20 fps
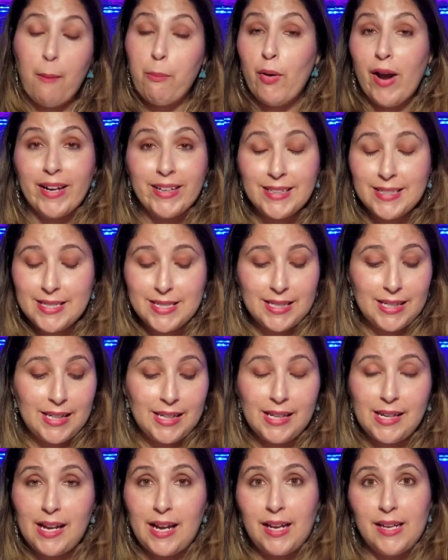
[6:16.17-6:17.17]

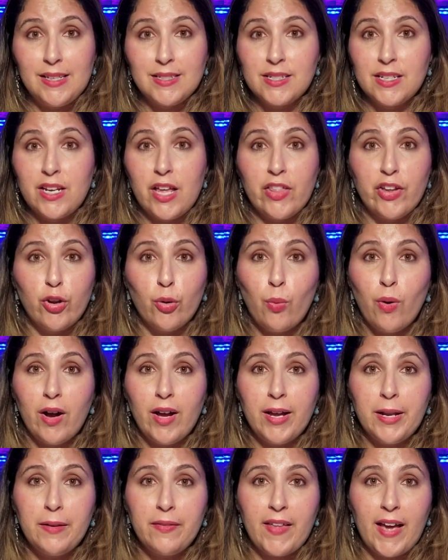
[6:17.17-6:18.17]
pregnancy is another
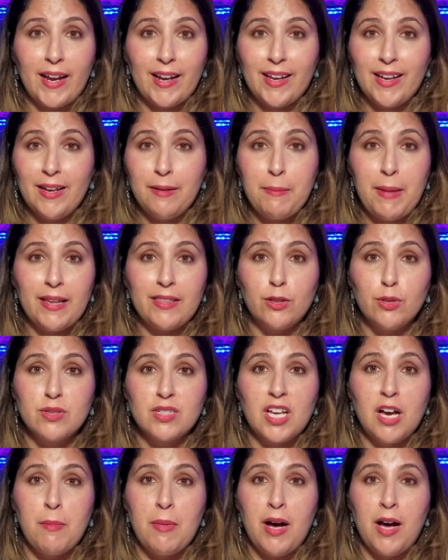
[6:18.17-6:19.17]
one that can make
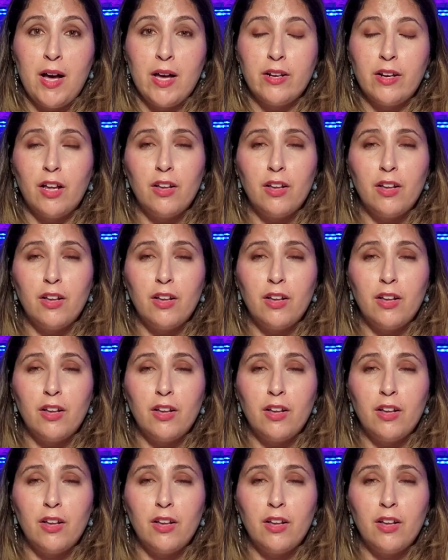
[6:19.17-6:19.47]
those come on,